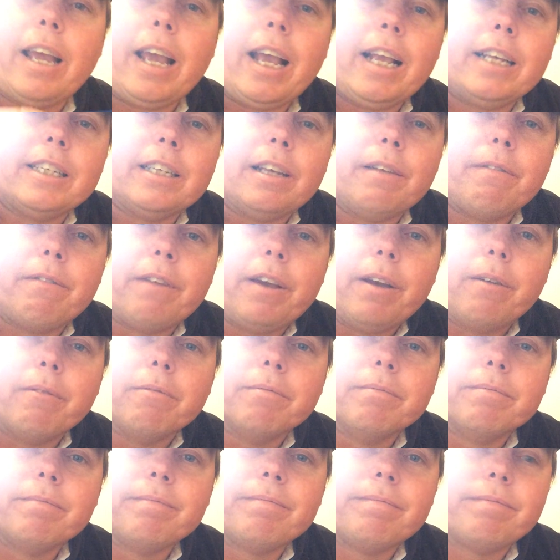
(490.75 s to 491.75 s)
SFL,
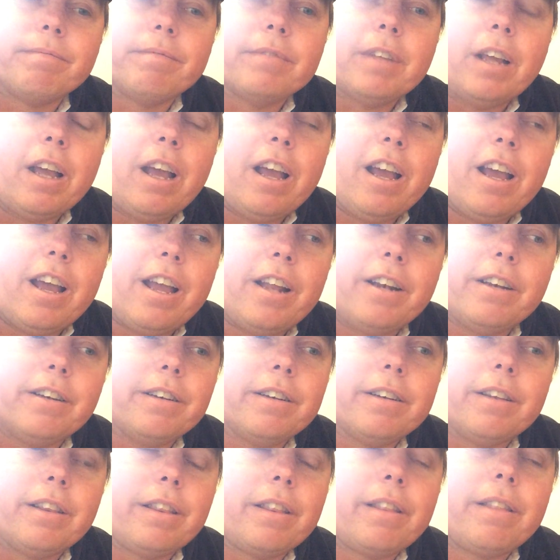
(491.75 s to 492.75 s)

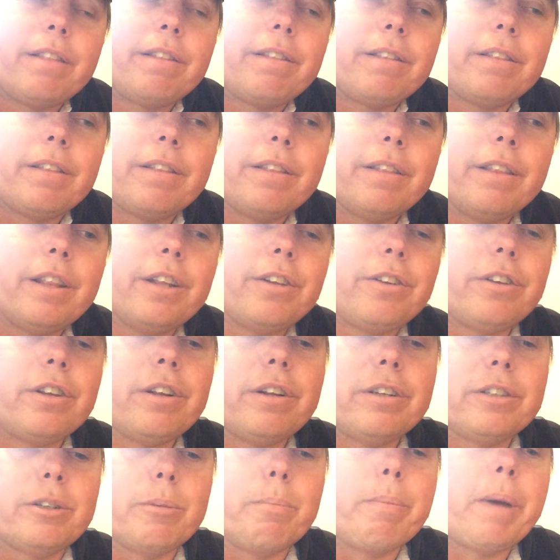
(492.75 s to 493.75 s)
and they're
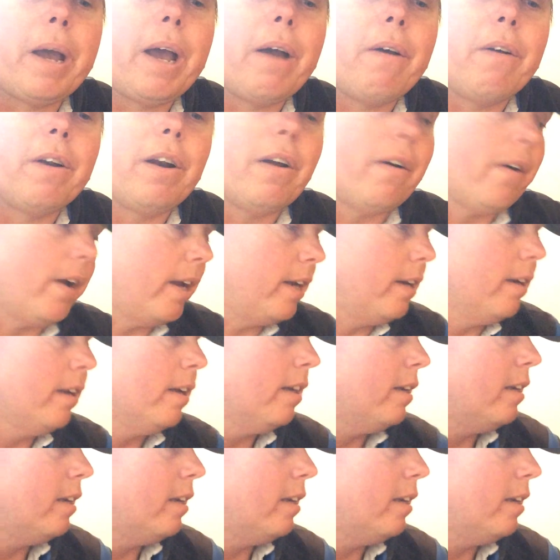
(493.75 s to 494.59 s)
done to power line.